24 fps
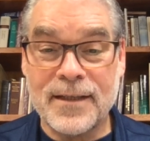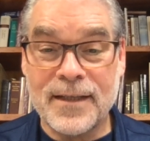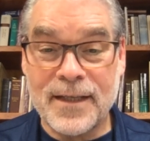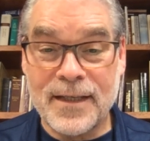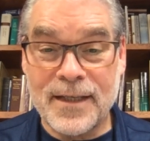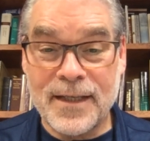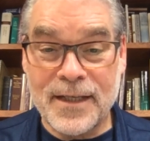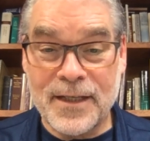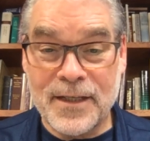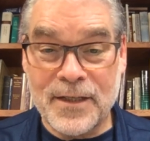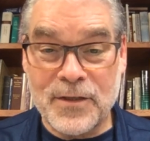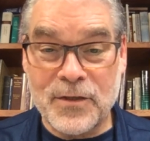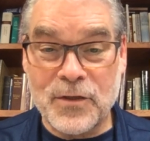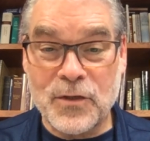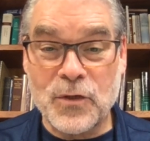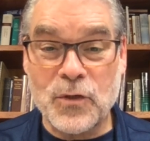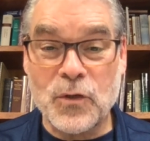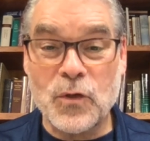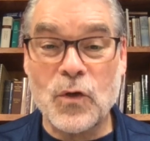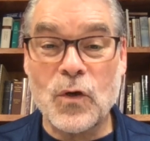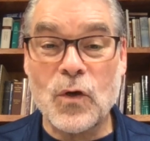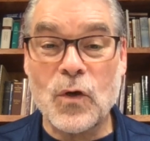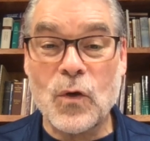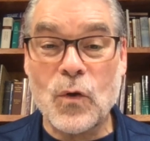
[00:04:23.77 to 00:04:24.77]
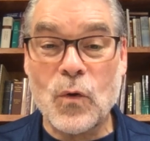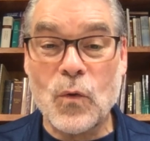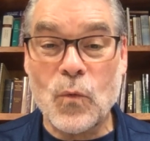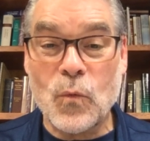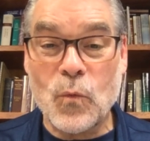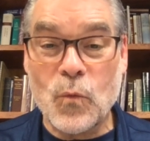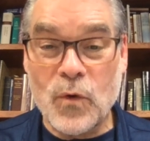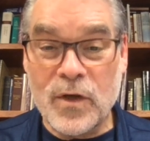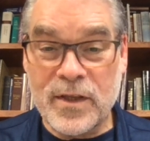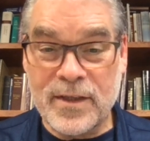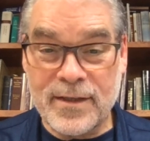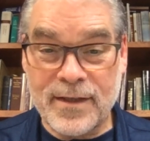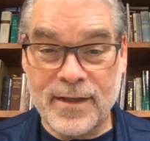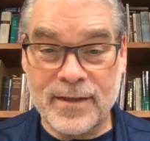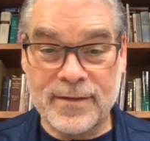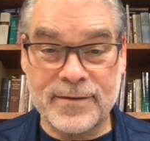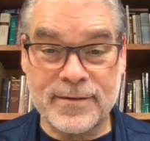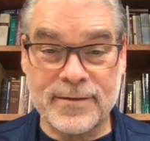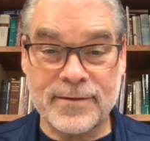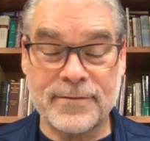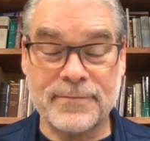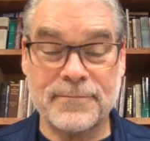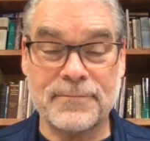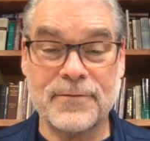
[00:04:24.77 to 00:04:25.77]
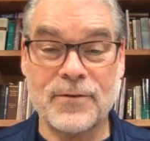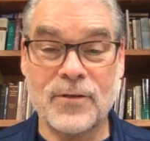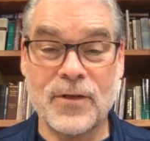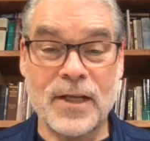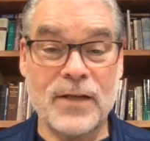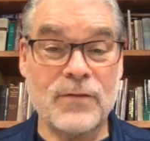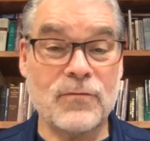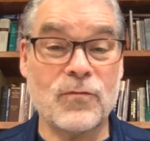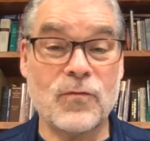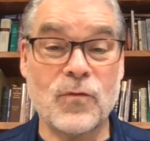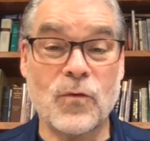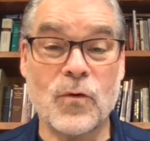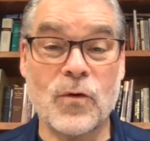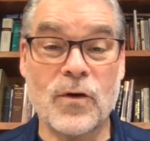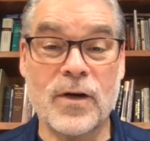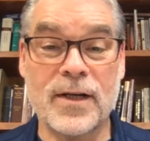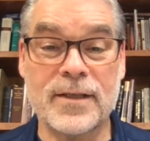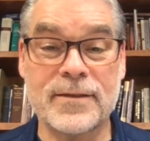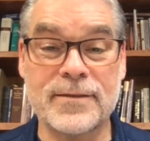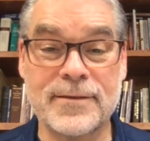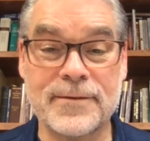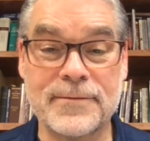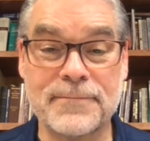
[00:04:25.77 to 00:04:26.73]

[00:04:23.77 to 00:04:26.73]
it with us and for us.